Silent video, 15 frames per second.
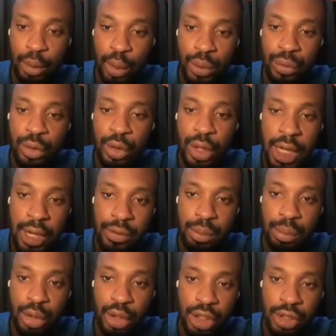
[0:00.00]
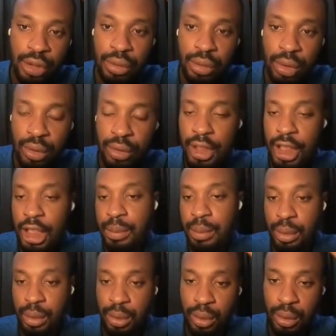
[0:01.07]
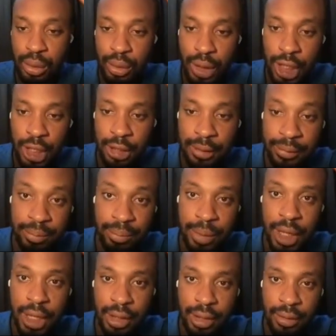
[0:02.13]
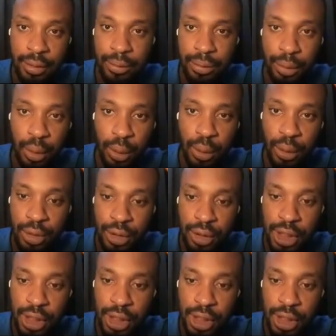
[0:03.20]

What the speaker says: if you don't have a model context protocol like you've made for